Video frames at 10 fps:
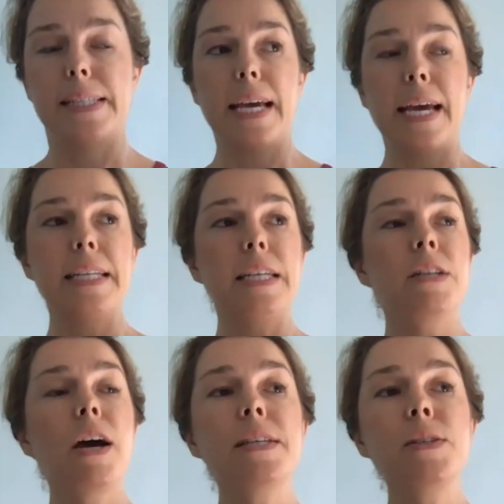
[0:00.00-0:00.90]
and you
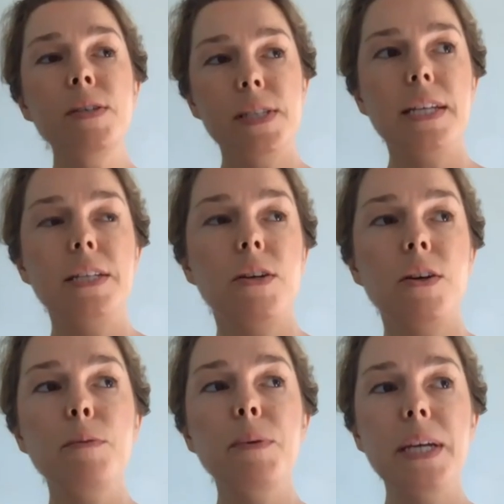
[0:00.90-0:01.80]
know as you said you know
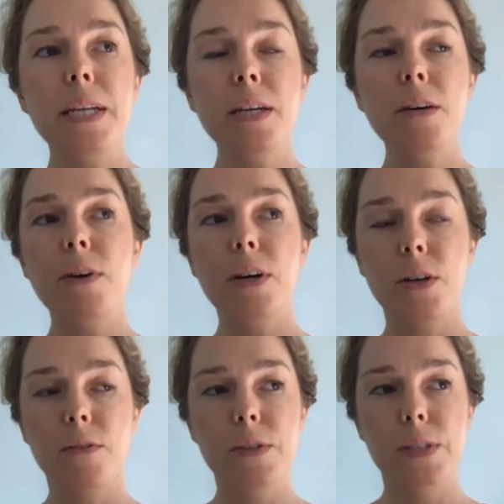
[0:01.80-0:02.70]
in the beginning of our
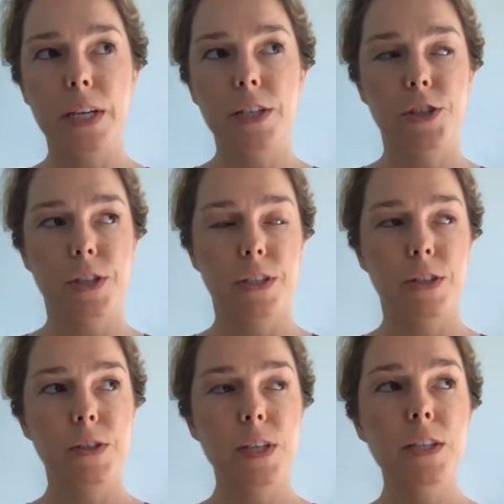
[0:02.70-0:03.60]
conversation
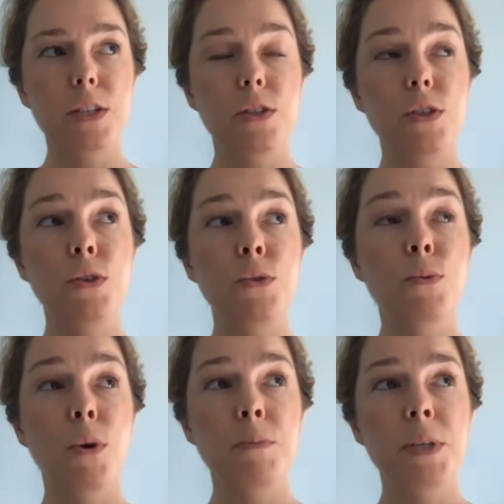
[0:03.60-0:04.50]
you said you
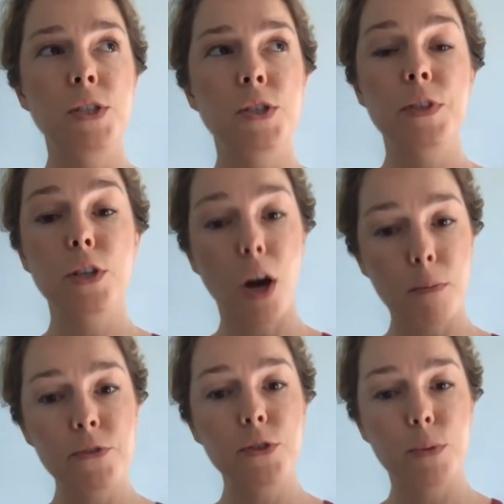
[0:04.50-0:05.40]
want me to feel
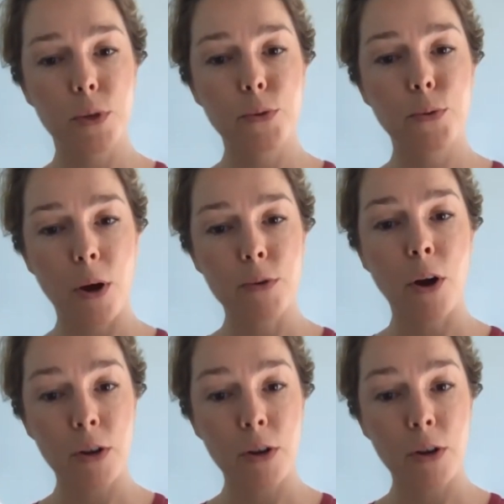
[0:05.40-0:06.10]
comfortable throughout our